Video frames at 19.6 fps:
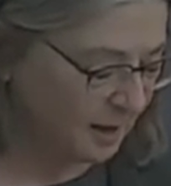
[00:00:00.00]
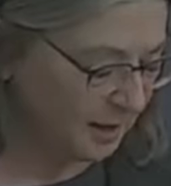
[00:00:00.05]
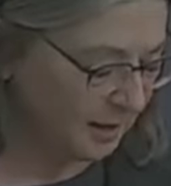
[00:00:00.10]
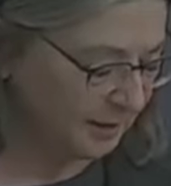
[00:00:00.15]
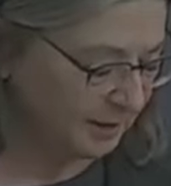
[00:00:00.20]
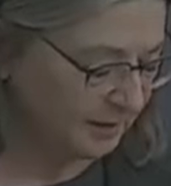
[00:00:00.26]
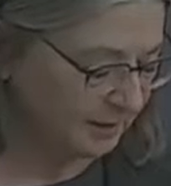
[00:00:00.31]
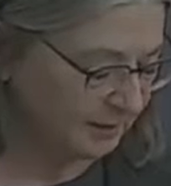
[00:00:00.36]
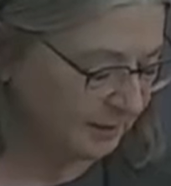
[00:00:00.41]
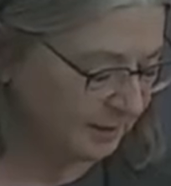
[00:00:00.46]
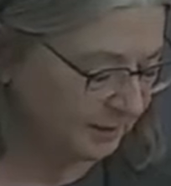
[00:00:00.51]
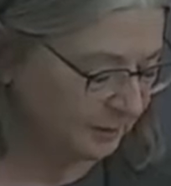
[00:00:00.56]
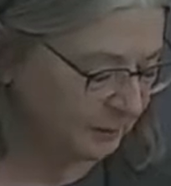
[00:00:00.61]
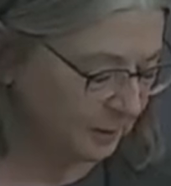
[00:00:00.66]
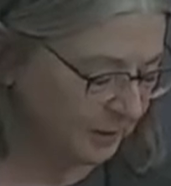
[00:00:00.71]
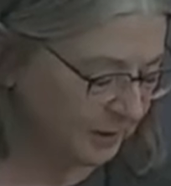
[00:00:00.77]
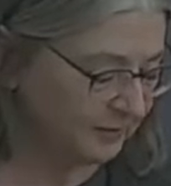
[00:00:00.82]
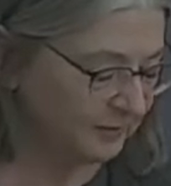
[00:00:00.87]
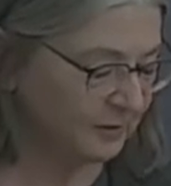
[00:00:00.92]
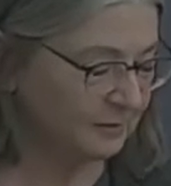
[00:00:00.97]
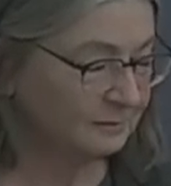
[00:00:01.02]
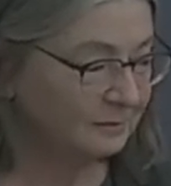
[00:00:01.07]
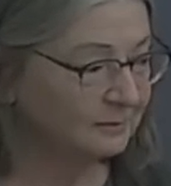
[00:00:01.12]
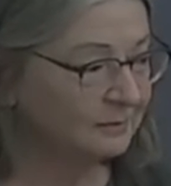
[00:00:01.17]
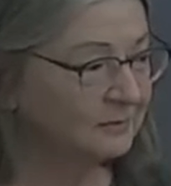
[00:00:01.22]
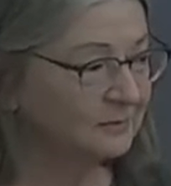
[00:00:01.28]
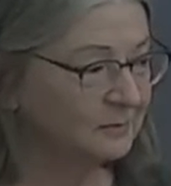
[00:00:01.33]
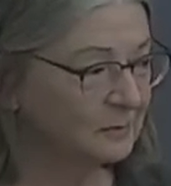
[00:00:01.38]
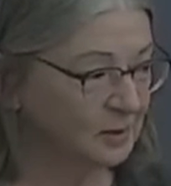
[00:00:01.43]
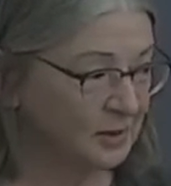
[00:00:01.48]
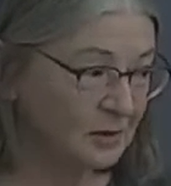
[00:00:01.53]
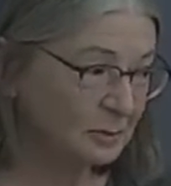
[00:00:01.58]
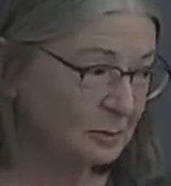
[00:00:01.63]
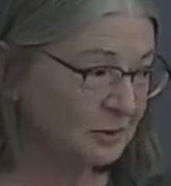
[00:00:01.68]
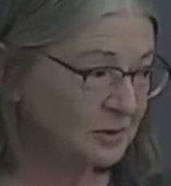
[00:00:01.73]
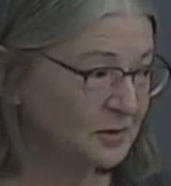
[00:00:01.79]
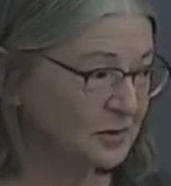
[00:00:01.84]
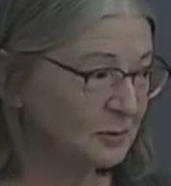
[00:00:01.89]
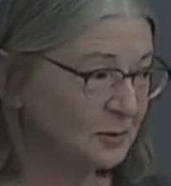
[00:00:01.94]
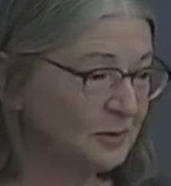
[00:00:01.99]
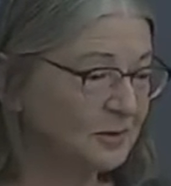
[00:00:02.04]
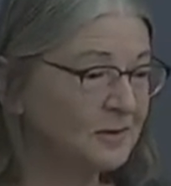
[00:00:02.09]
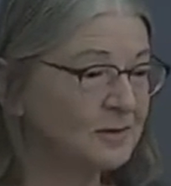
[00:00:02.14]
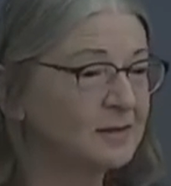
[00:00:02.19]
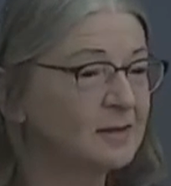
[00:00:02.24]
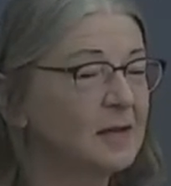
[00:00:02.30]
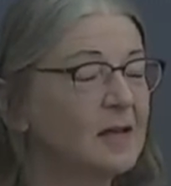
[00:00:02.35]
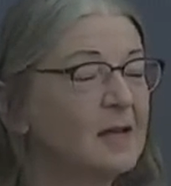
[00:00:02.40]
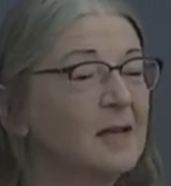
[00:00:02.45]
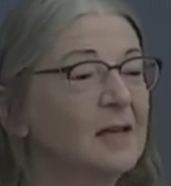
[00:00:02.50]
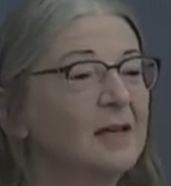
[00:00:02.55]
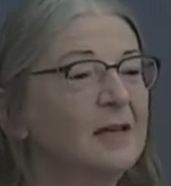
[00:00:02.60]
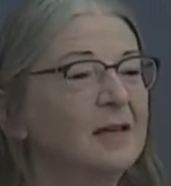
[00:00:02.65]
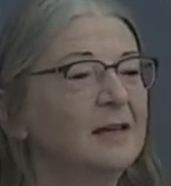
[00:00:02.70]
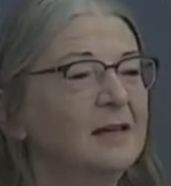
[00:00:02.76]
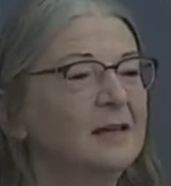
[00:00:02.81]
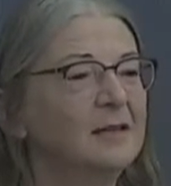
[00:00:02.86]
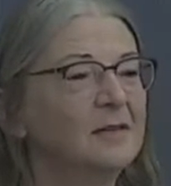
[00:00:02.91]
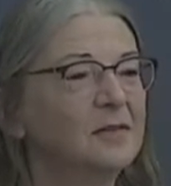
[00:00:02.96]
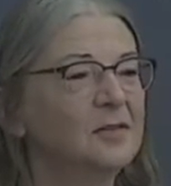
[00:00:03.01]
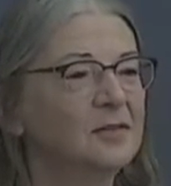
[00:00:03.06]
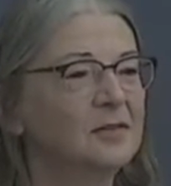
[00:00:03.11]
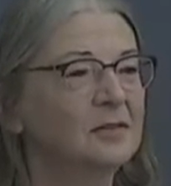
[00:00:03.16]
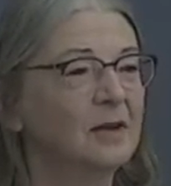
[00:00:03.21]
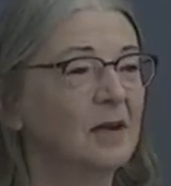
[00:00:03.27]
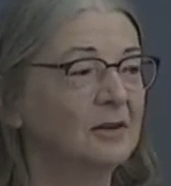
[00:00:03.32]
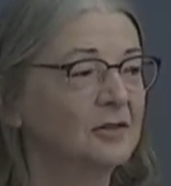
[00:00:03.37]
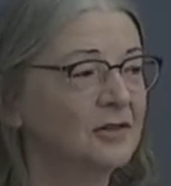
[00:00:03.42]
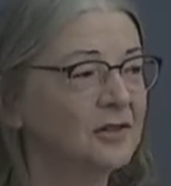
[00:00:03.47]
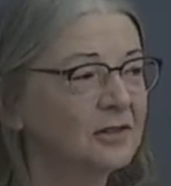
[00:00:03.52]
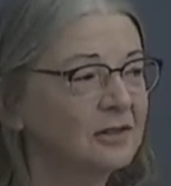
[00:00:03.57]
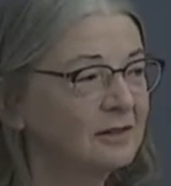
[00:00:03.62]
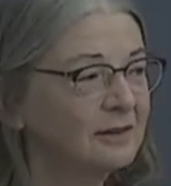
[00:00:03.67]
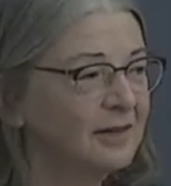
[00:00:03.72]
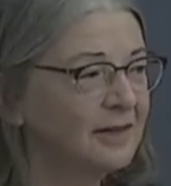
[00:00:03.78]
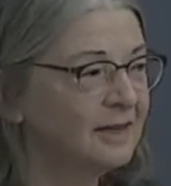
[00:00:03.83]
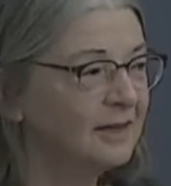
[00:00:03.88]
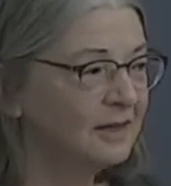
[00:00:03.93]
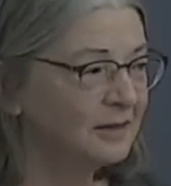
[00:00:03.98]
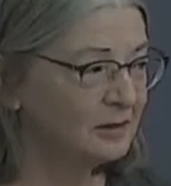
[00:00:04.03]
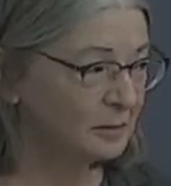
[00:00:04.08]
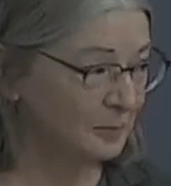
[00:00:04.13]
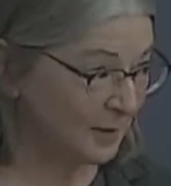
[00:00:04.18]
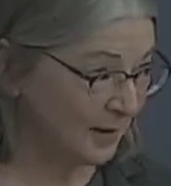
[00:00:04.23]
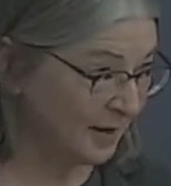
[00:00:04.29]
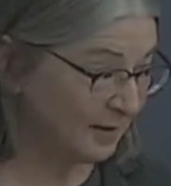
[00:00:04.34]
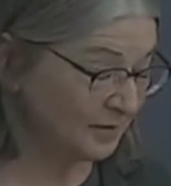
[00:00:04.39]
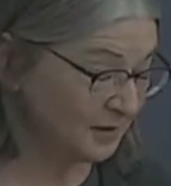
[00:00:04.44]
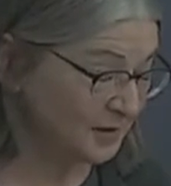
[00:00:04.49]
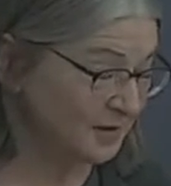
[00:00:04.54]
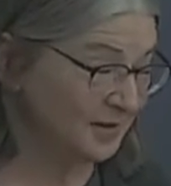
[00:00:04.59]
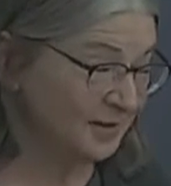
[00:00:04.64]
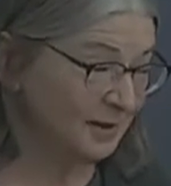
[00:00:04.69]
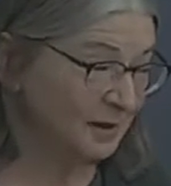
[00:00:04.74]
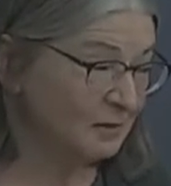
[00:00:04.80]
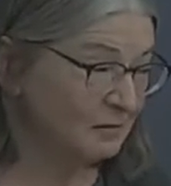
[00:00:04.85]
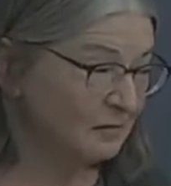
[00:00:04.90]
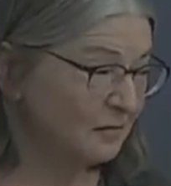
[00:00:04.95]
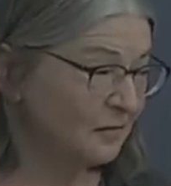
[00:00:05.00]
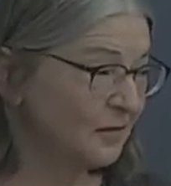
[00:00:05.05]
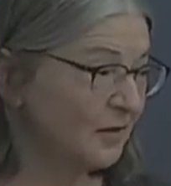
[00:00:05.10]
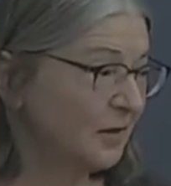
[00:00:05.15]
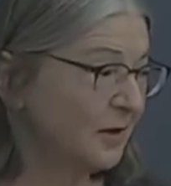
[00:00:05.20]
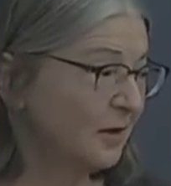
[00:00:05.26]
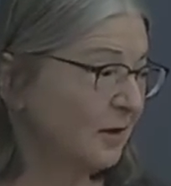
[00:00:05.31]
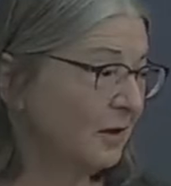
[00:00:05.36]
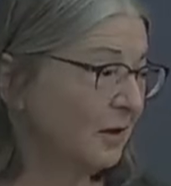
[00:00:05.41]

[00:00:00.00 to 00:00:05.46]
Uh, one of them, one of the principles, is articulated in the path itself.